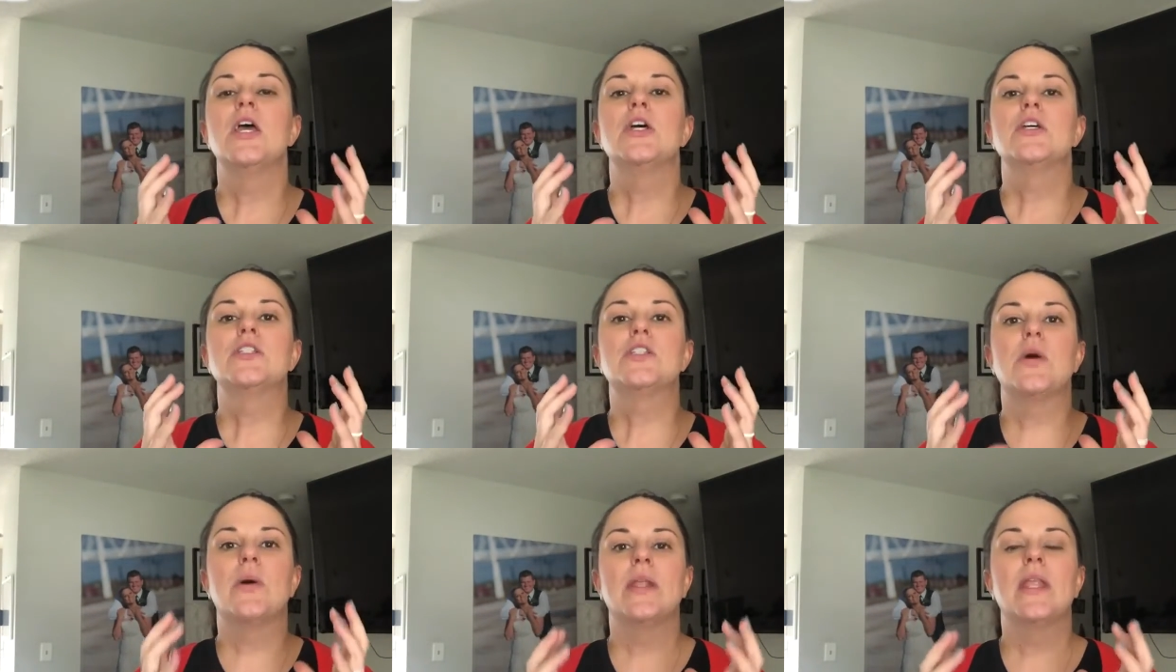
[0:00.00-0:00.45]

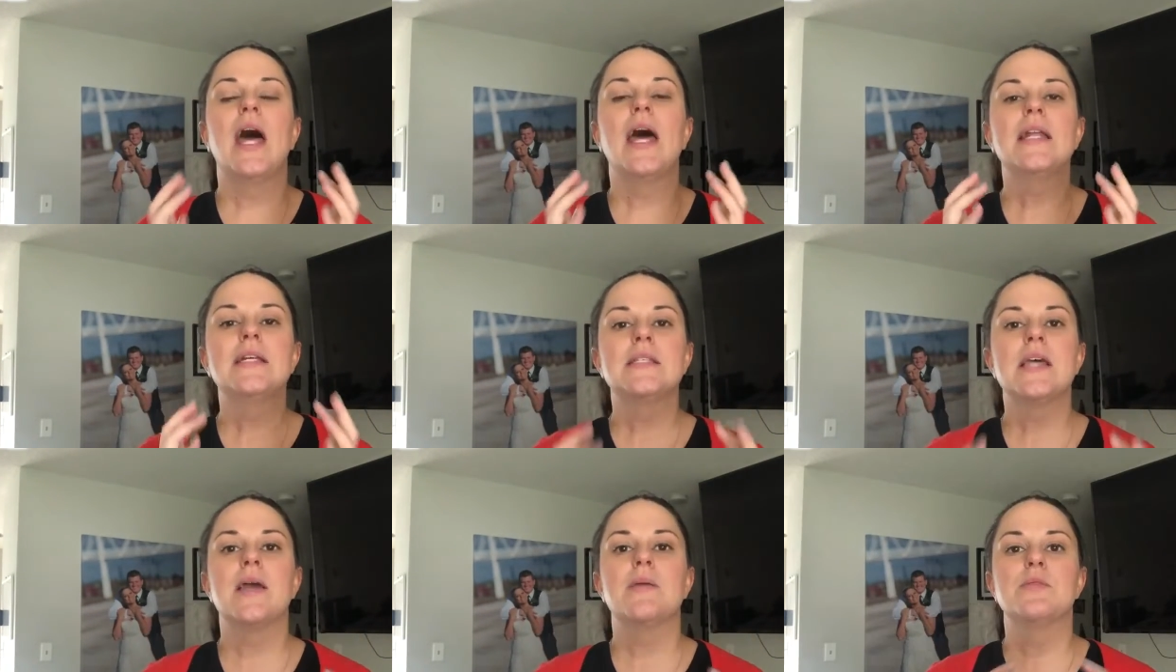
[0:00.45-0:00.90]
So a lot
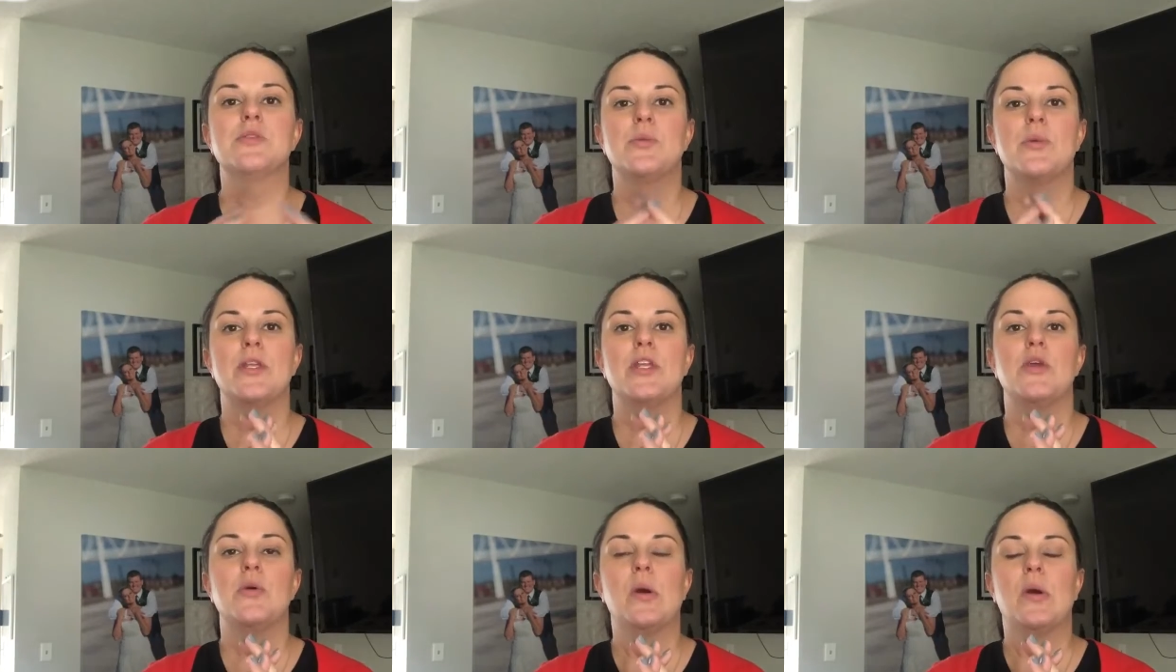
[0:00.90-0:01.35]
of times
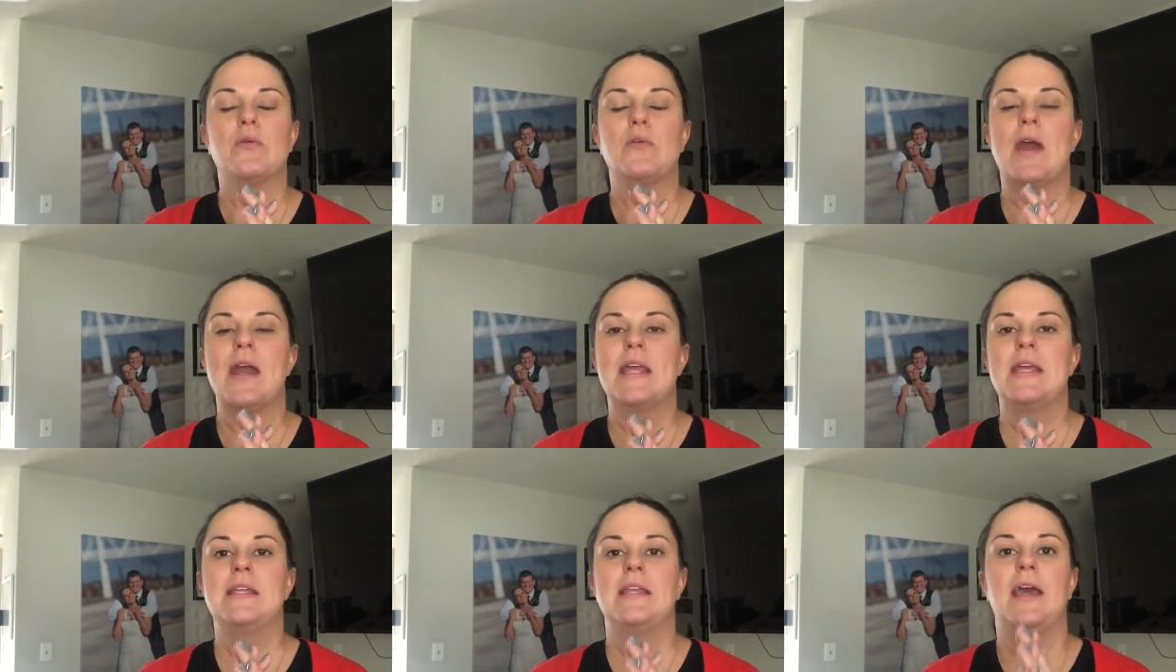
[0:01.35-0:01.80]
when you are
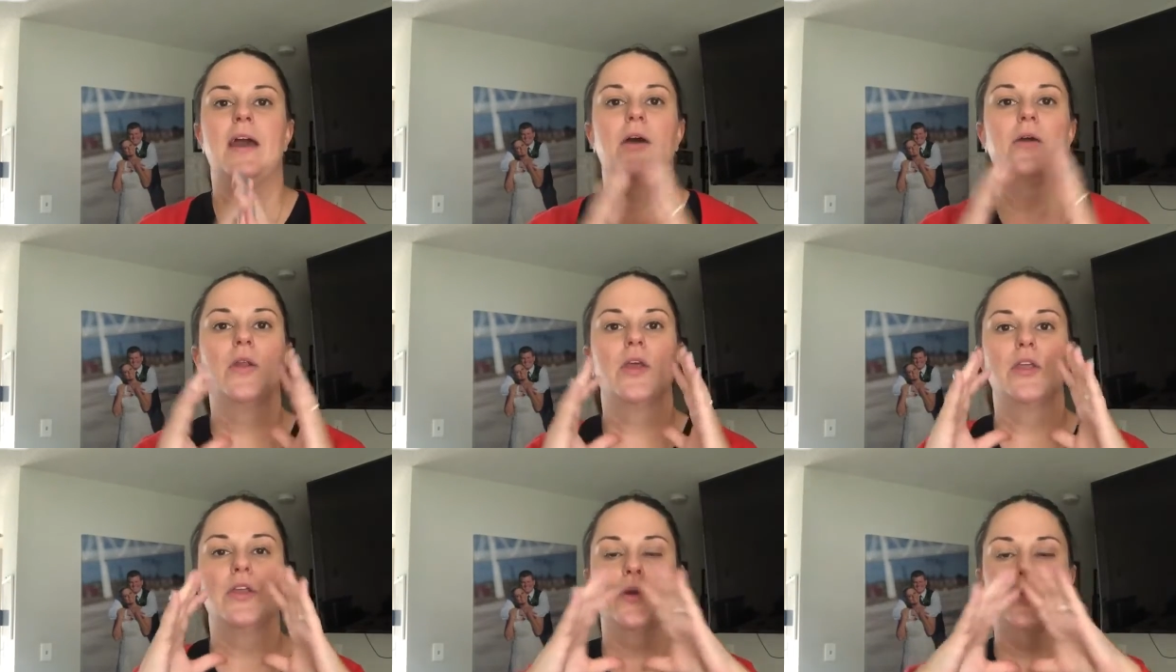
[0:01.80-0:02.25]
writing
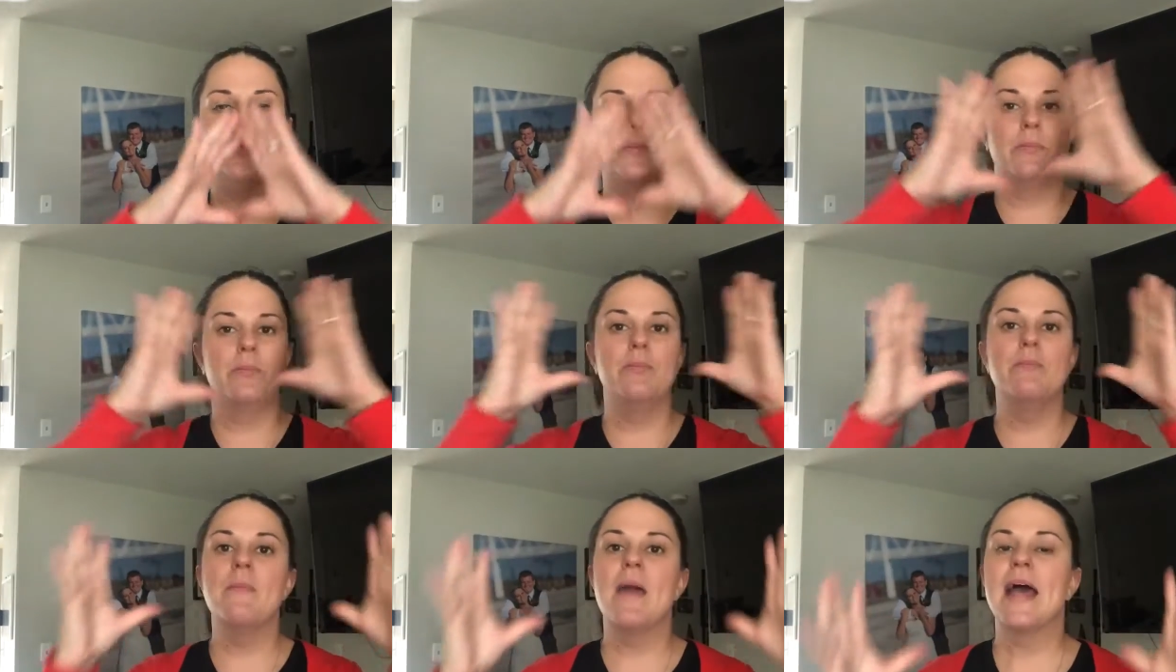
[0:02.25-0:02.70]
down your
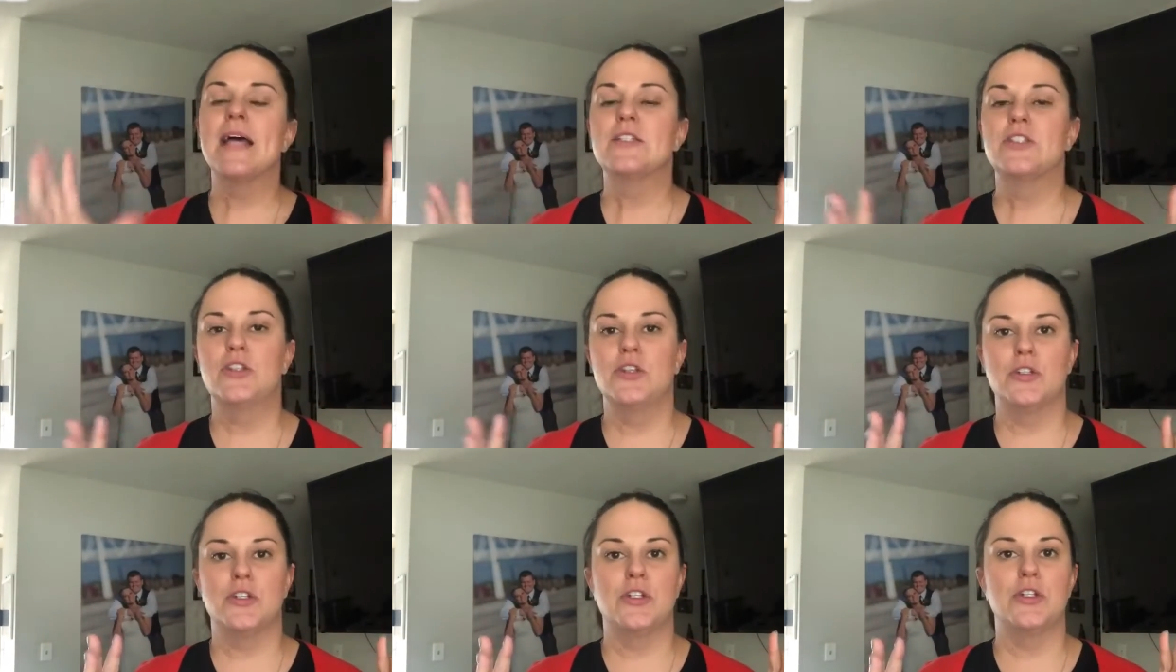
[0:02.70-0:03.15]

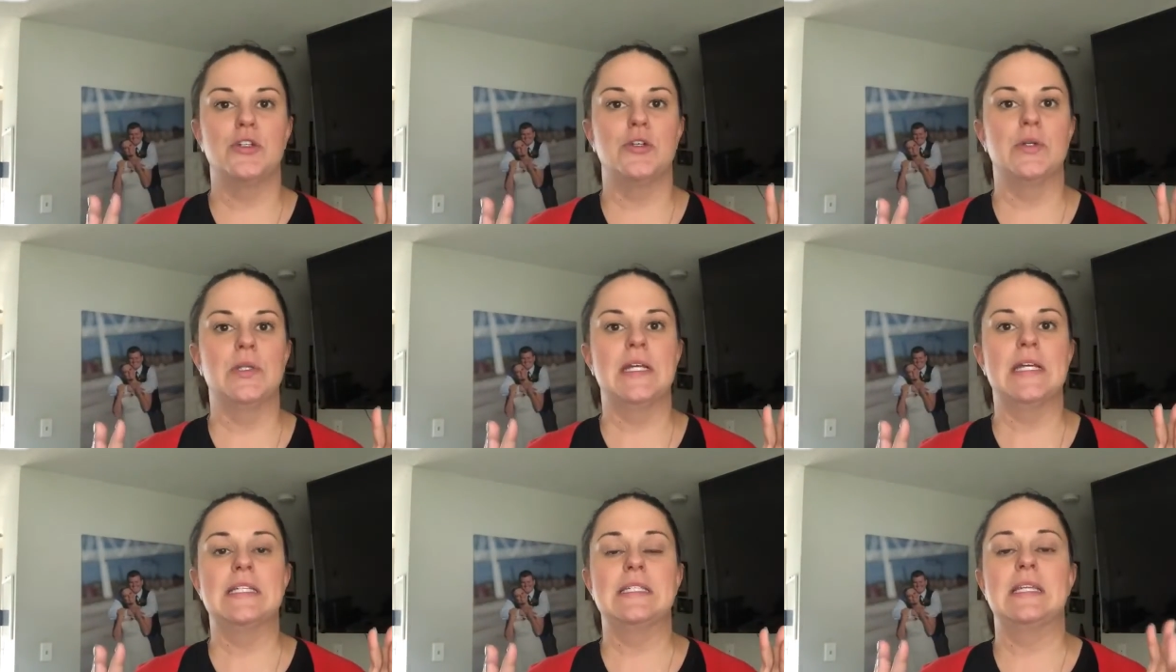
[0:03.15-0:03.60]
master
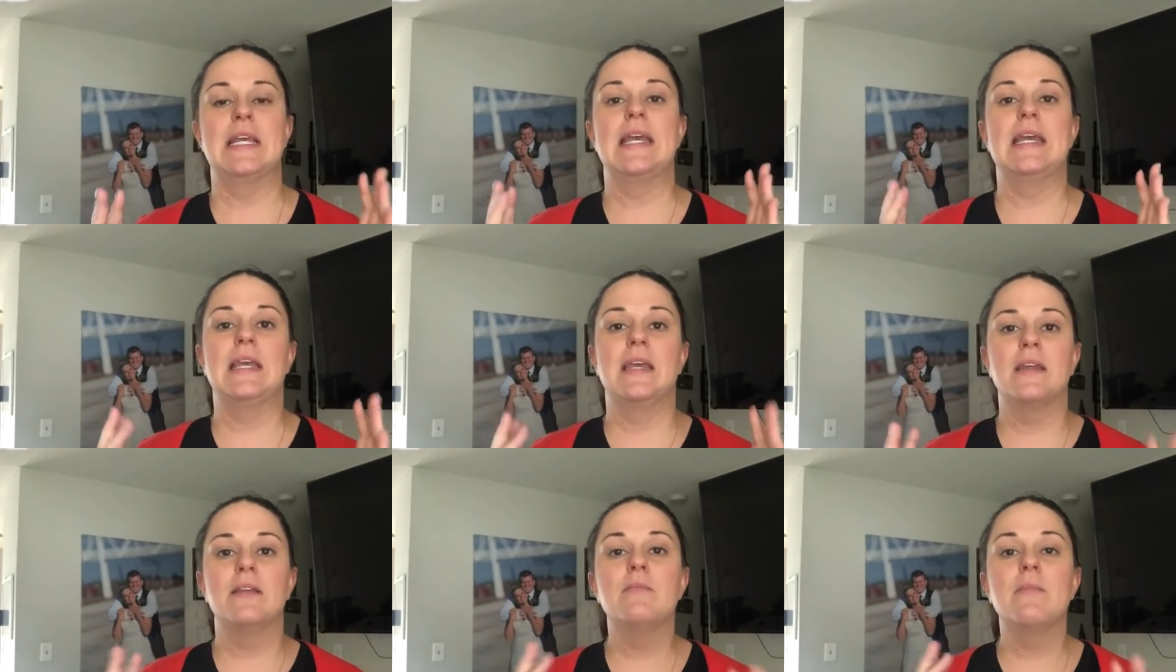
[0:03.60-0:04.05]
to-do list,
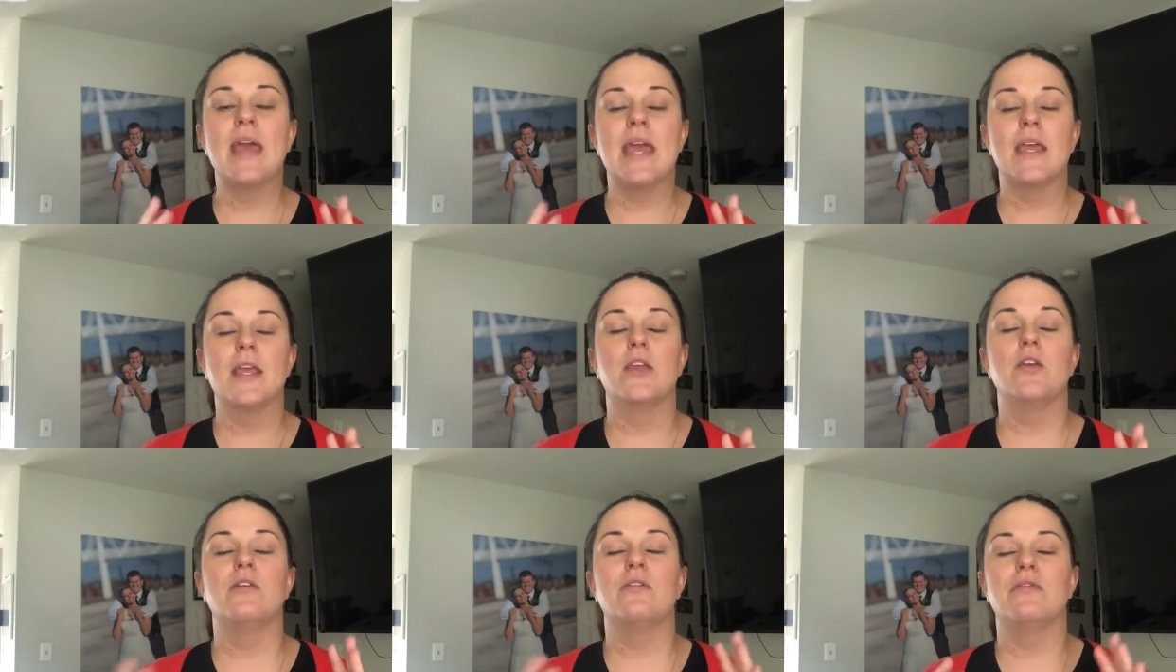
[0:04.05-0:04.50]
it can
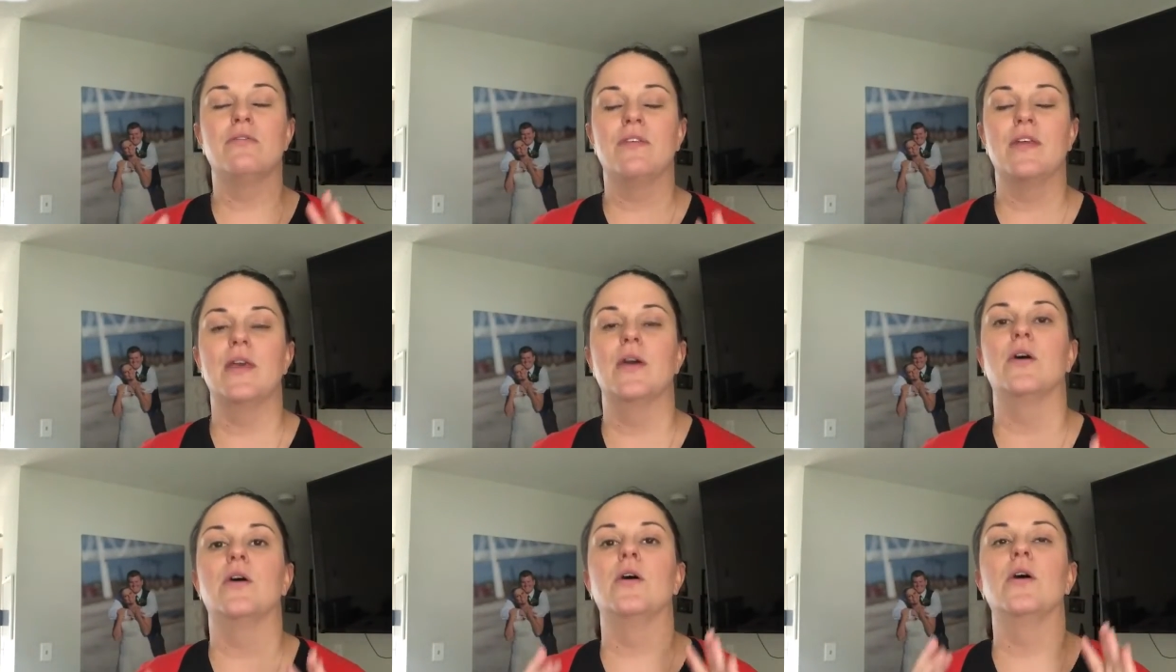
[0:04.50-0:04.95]
make you
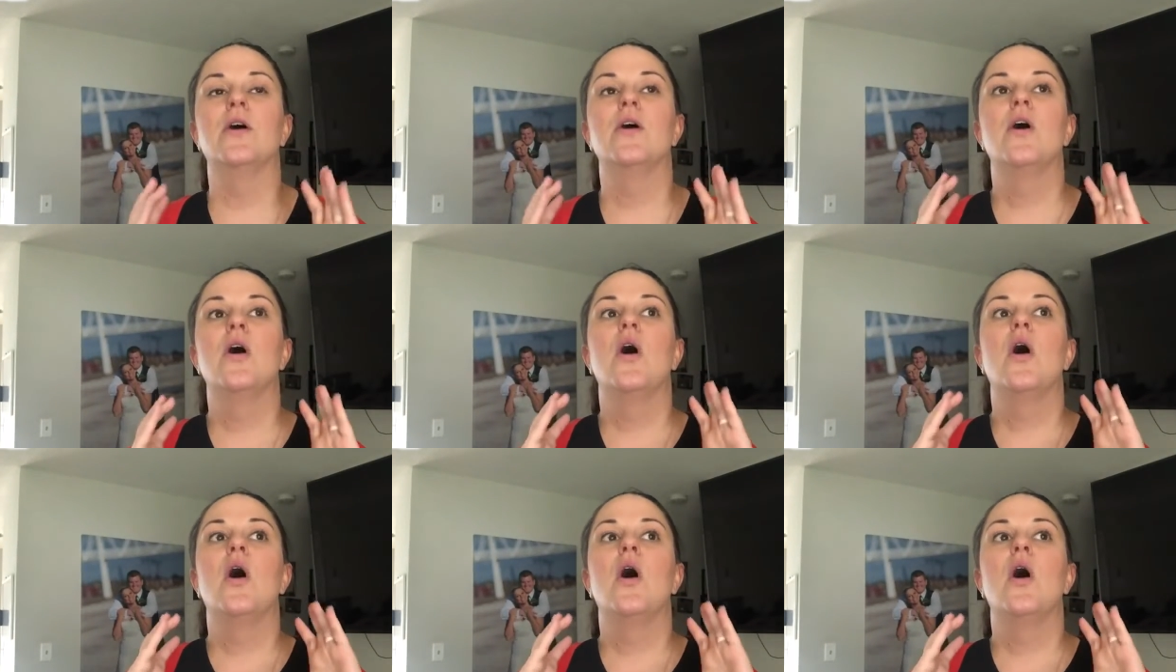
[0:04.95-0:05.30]
feel